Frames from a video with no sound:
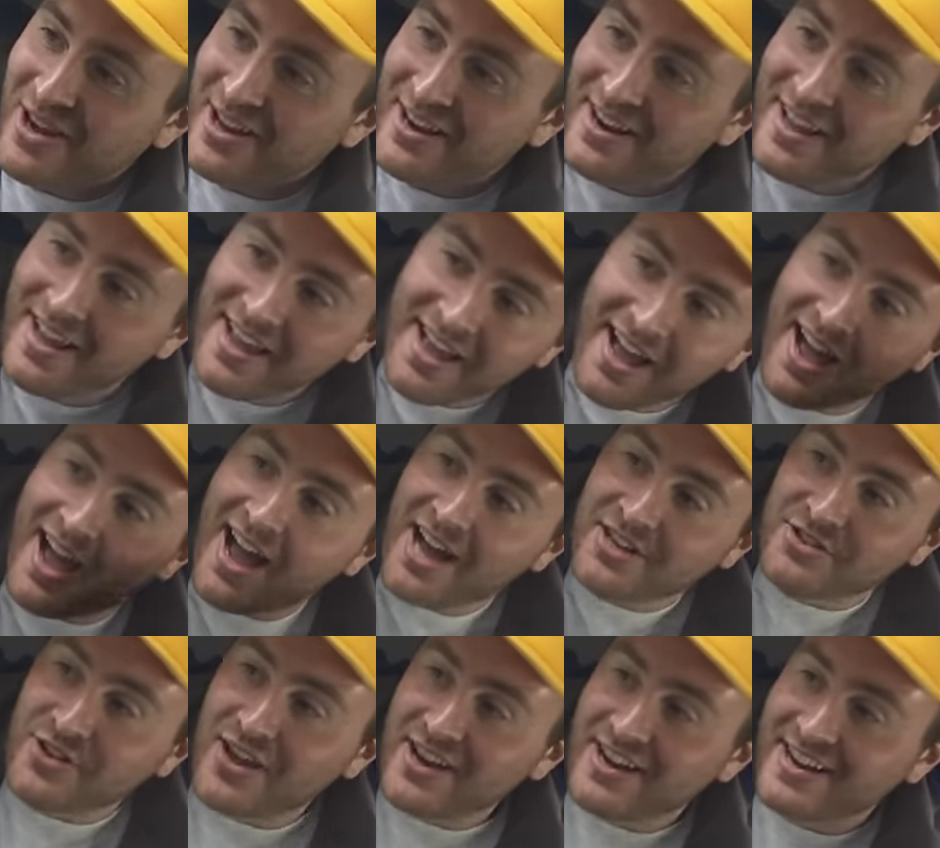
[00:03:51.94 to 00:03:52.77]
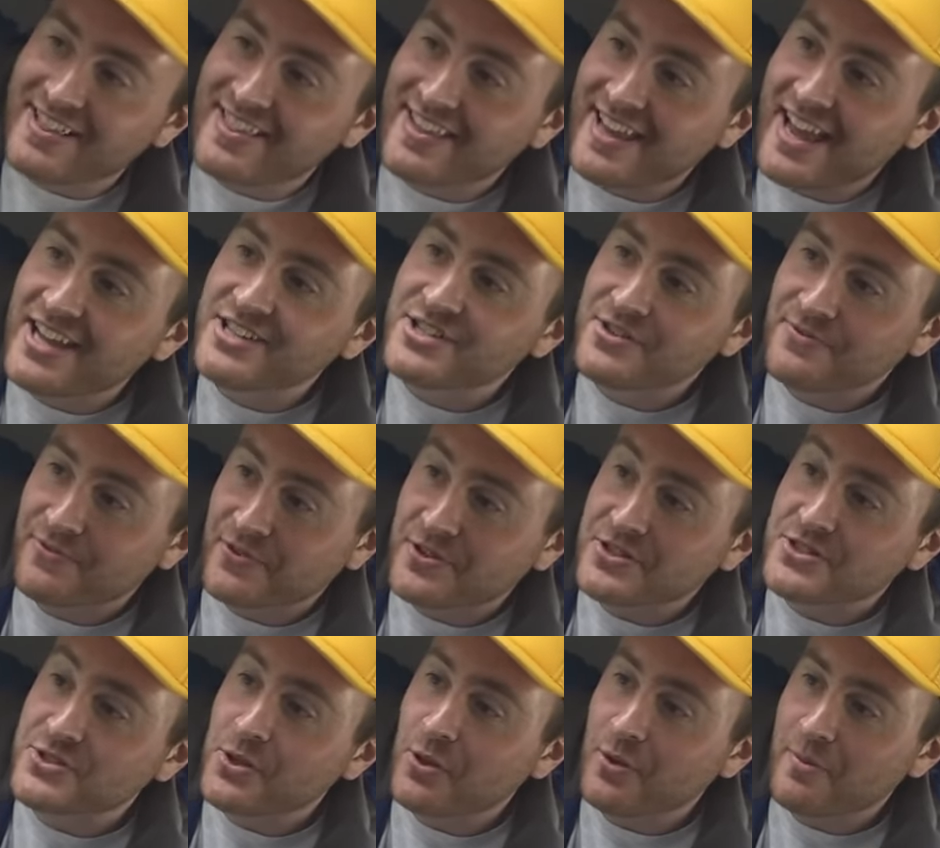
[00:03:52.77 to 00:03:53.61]
run. I traded in the engine
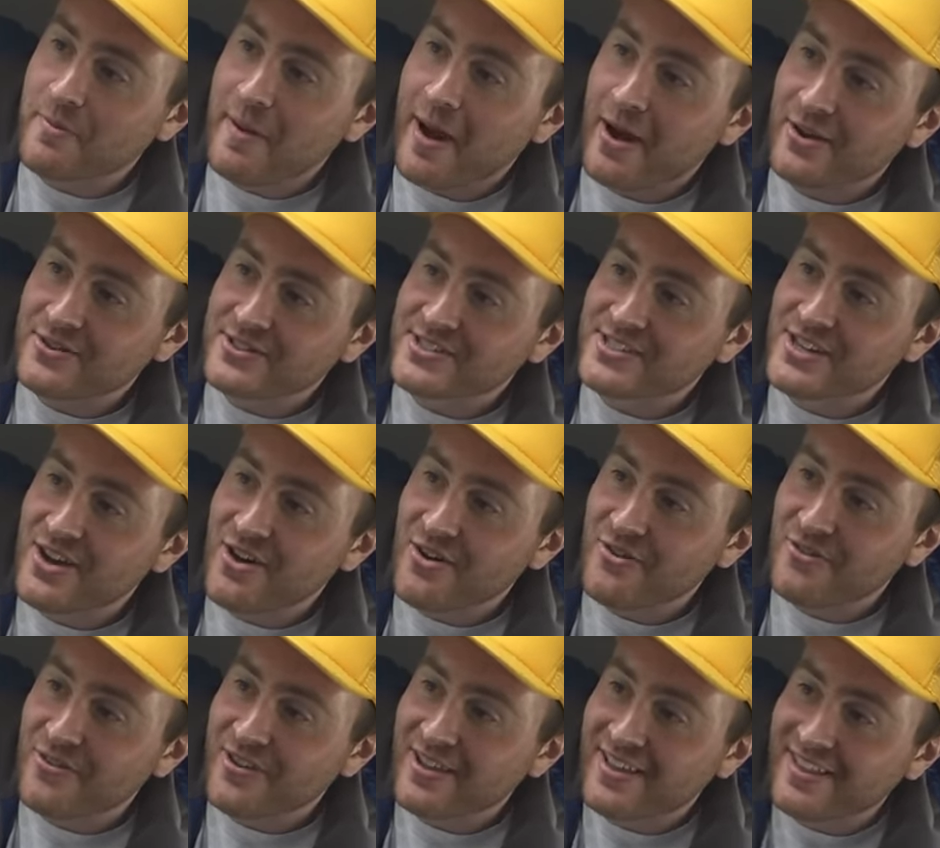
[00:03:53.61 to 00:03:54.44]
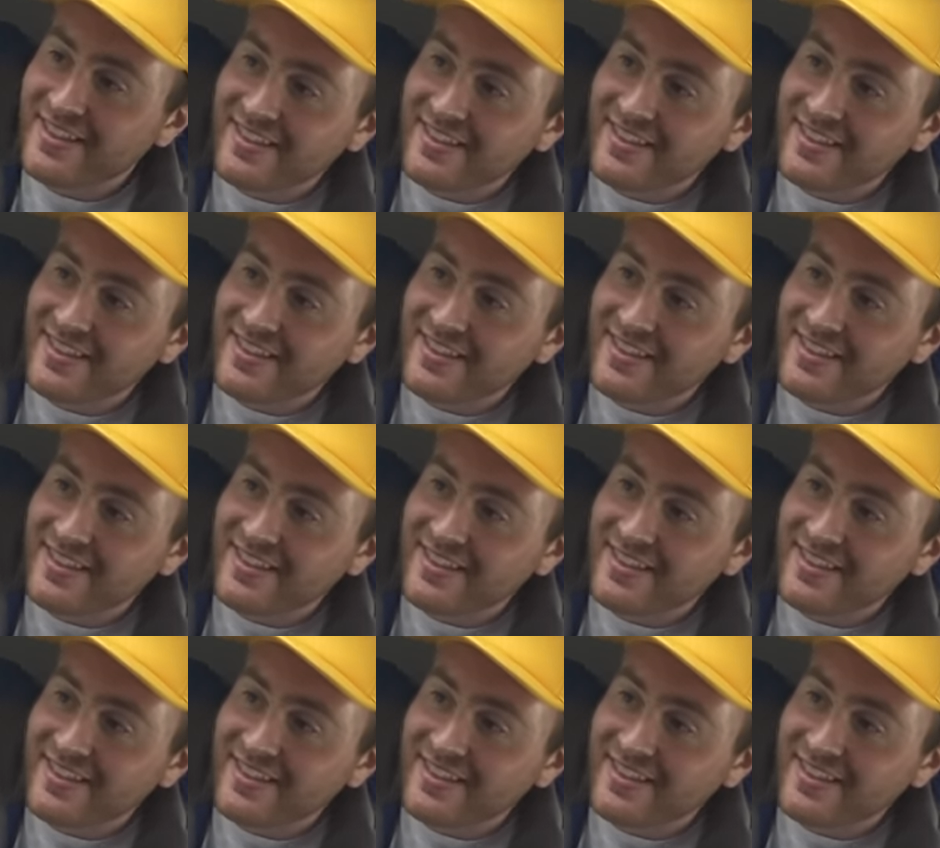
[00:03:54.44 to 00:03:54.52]
for a solar-powered stove.